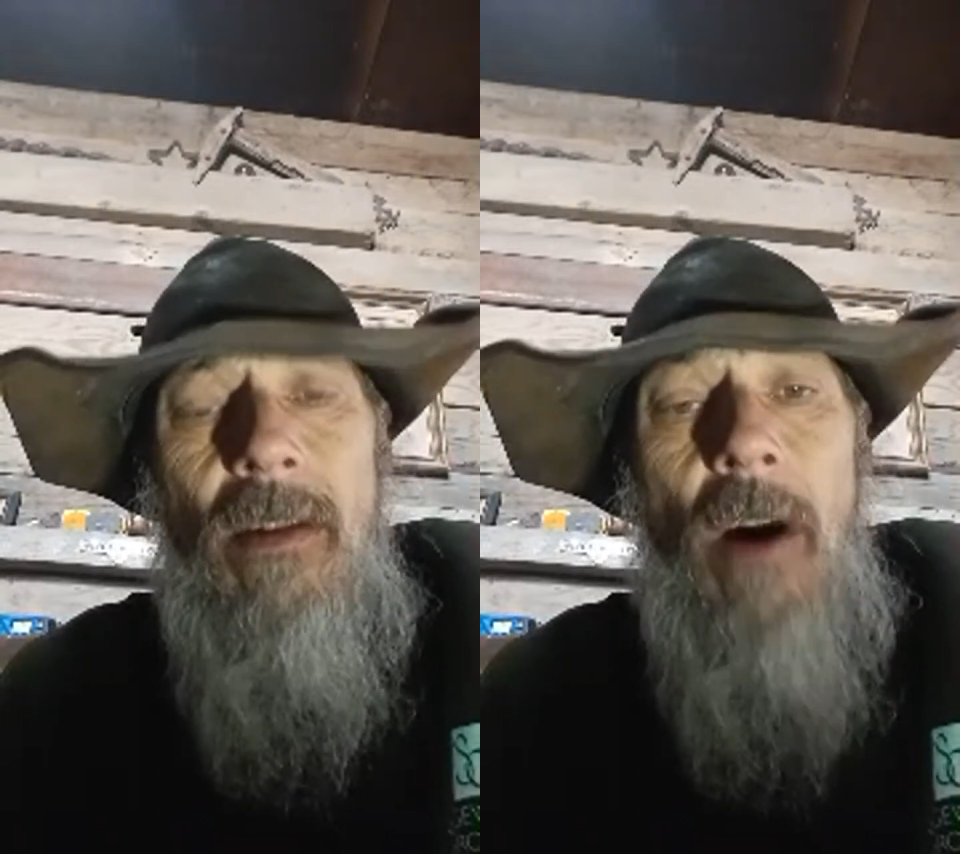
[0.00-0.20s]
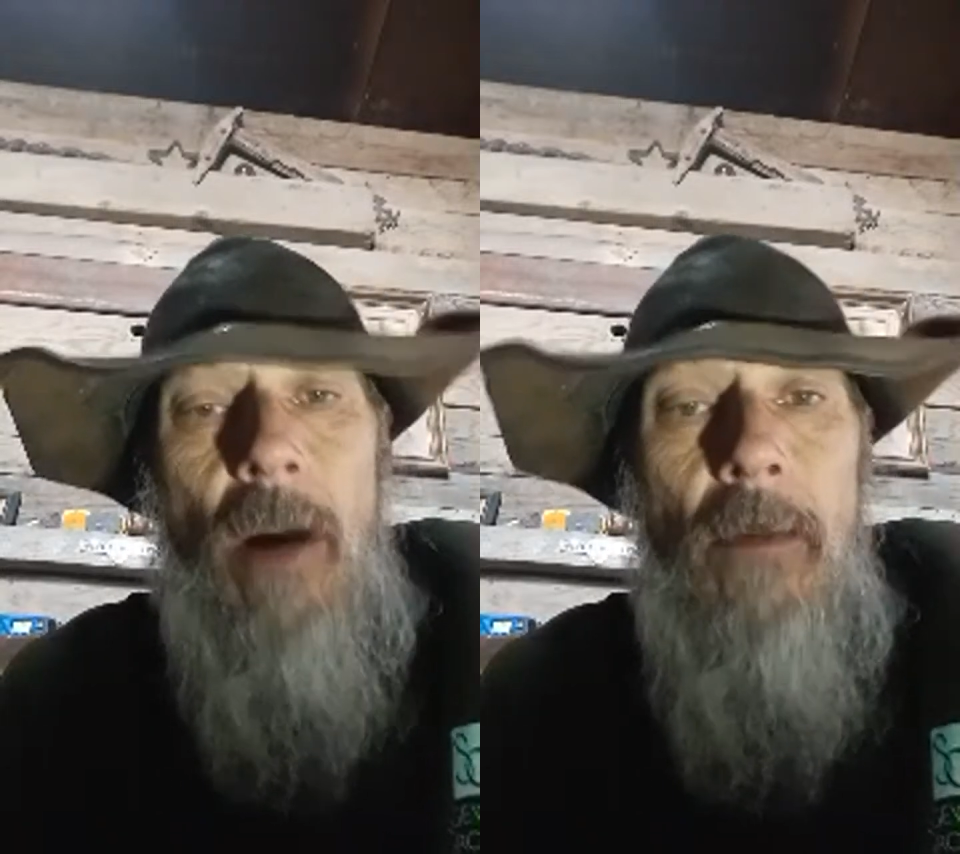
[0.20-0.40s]

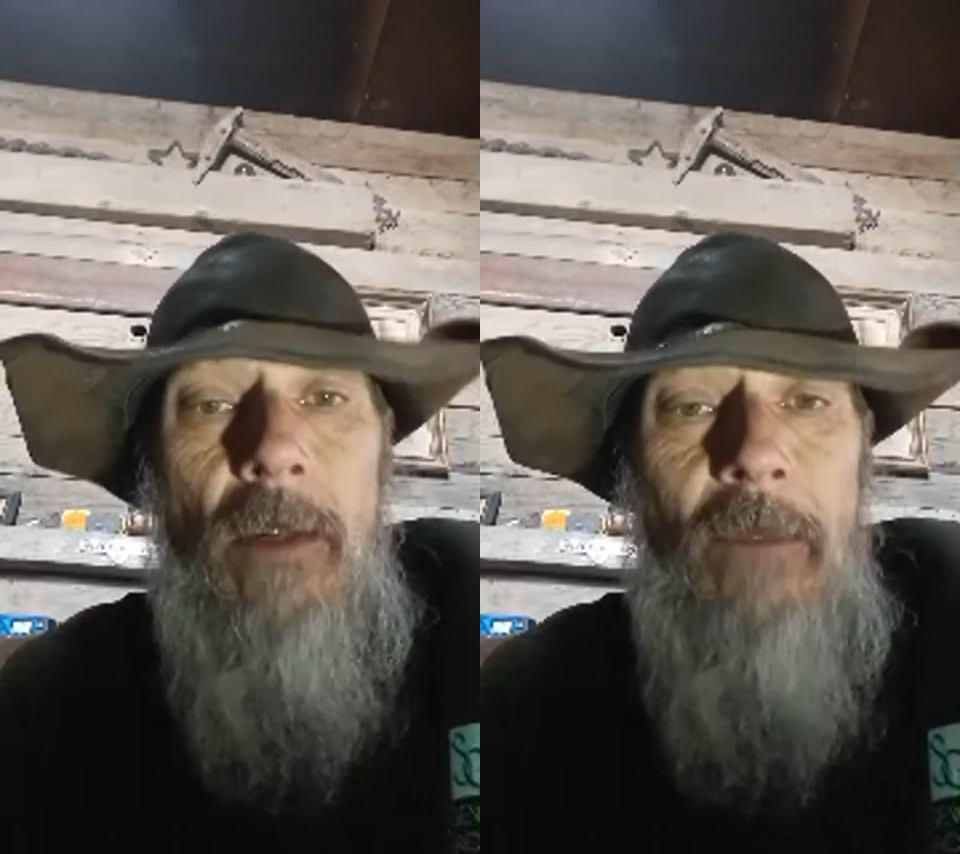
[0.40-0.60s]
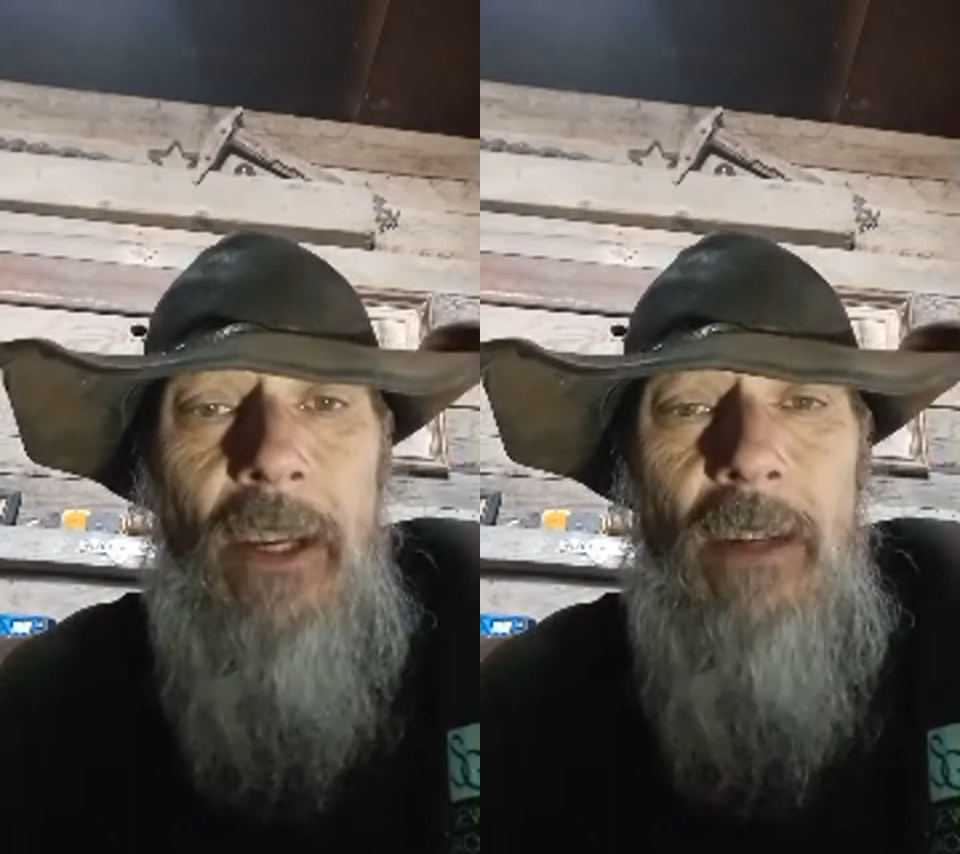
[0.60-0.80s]

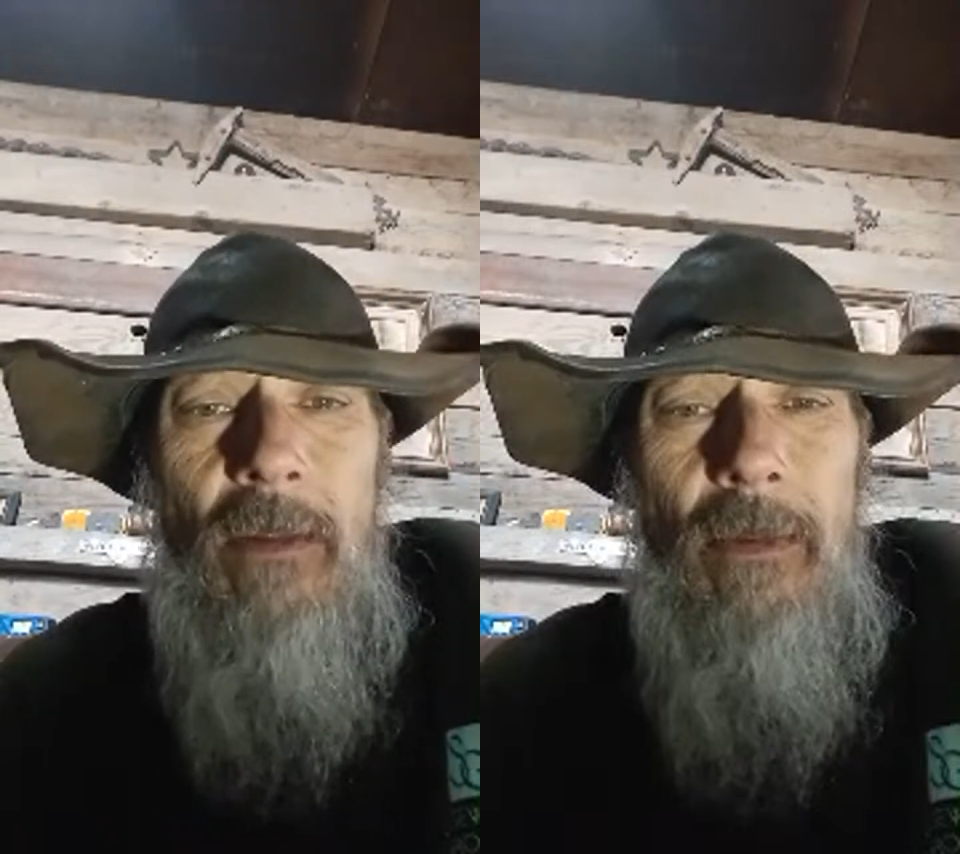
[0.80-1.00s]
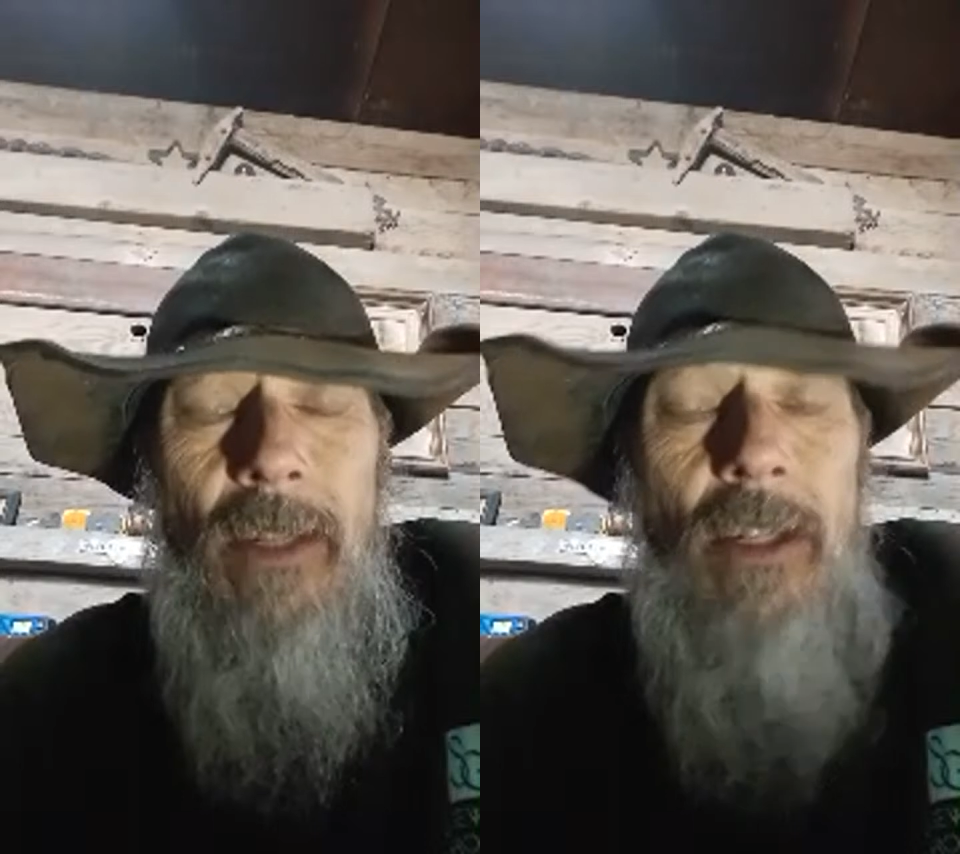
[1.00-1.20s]
armored
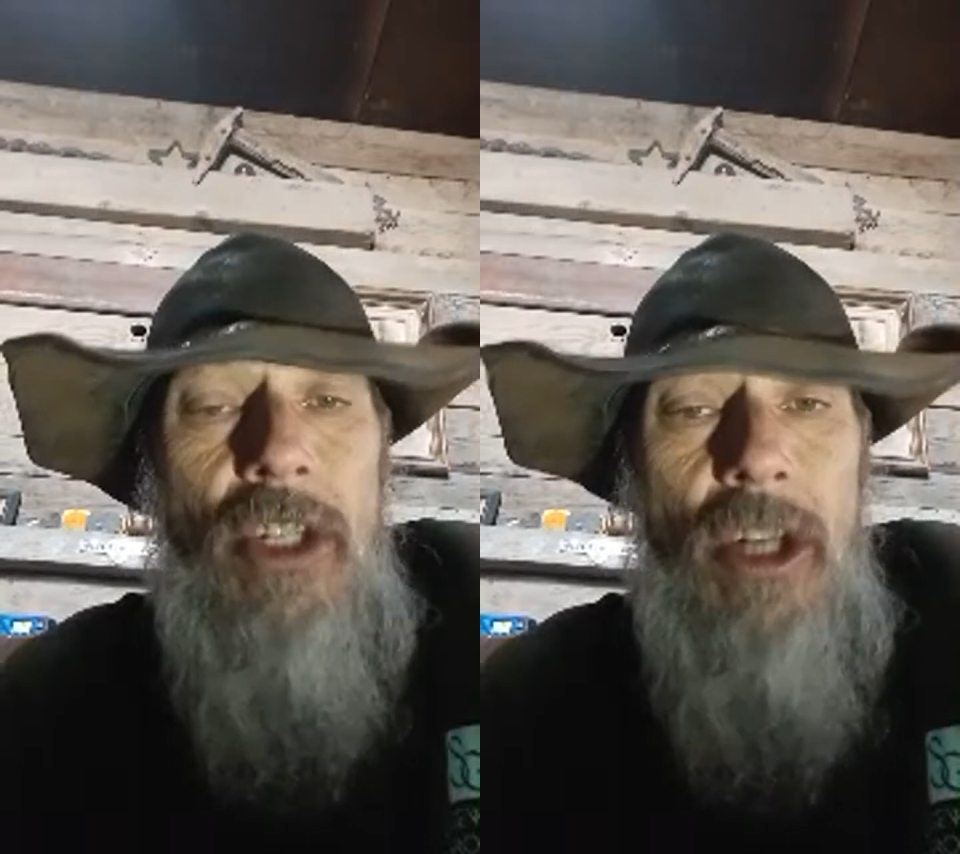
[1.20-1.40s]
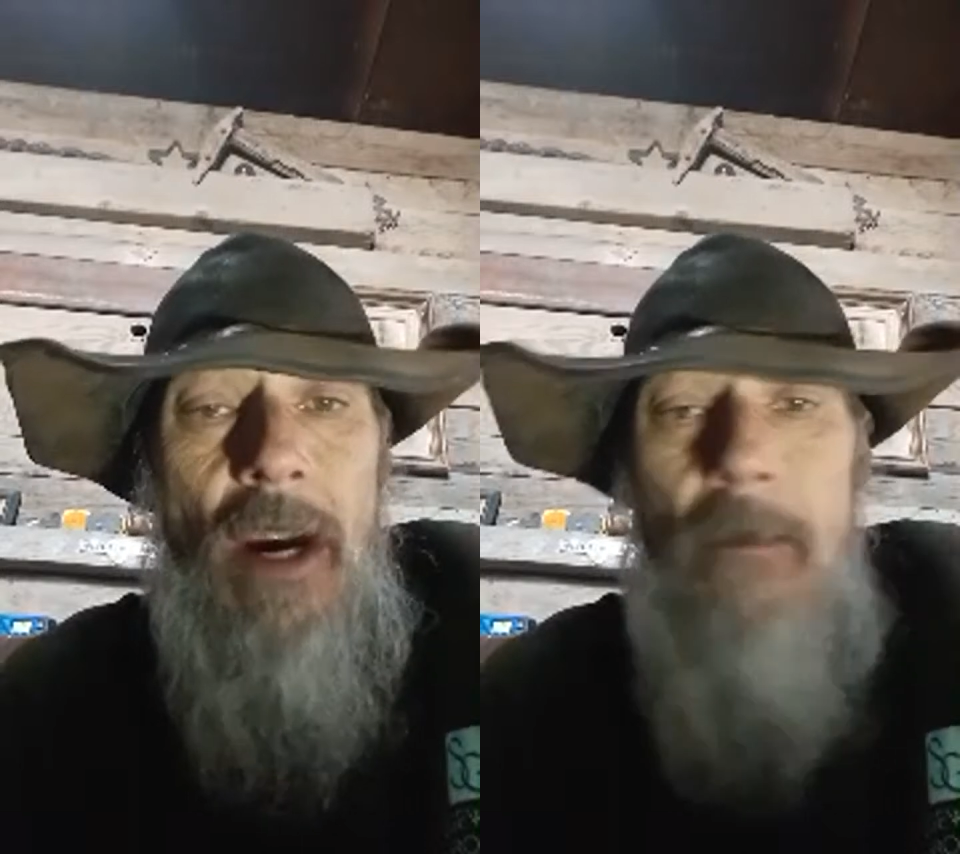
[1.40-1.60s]
vehicles and
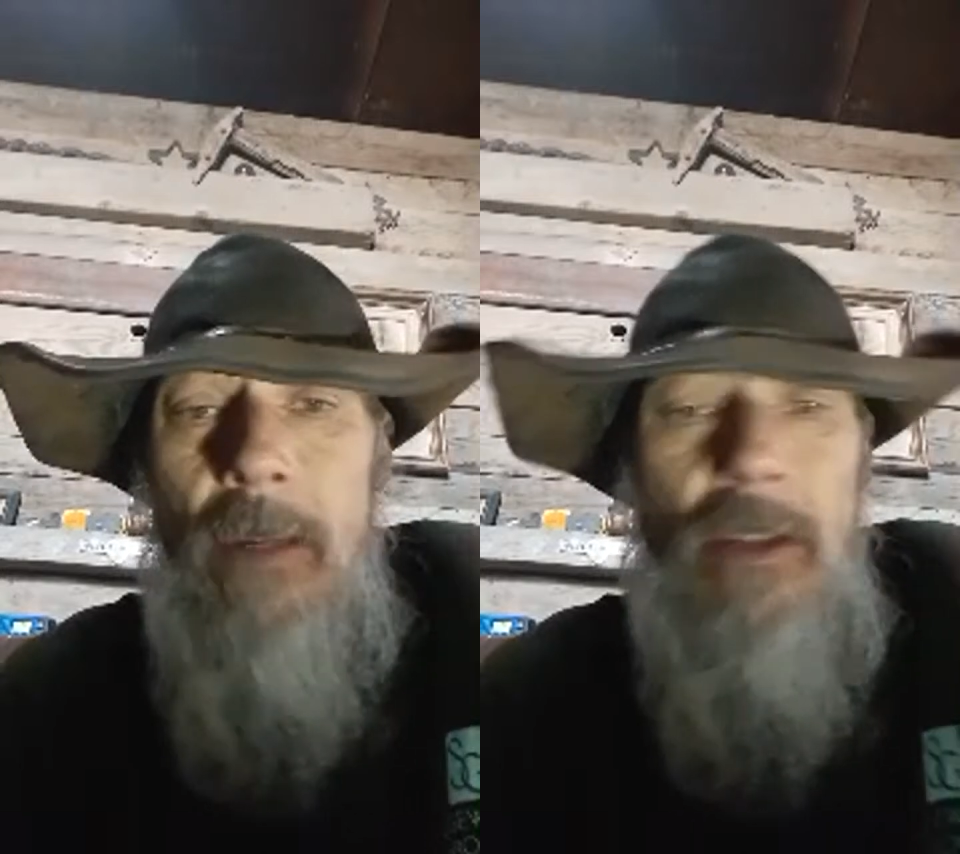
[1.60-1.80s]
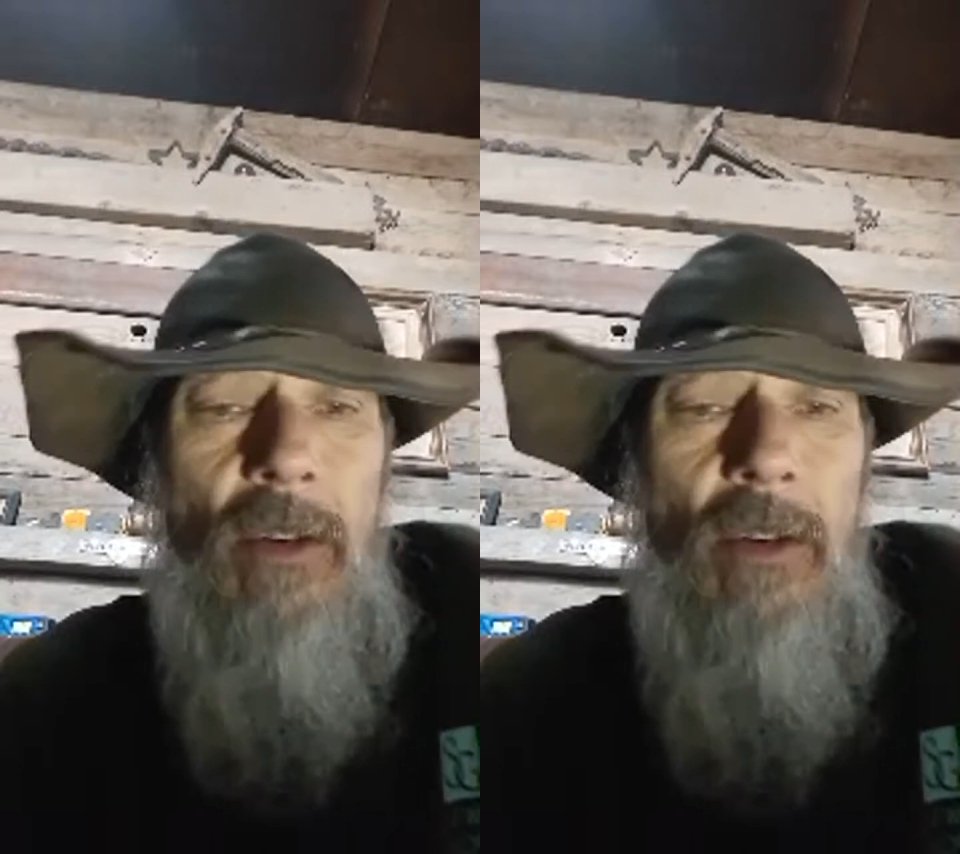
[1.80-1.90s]
shot me.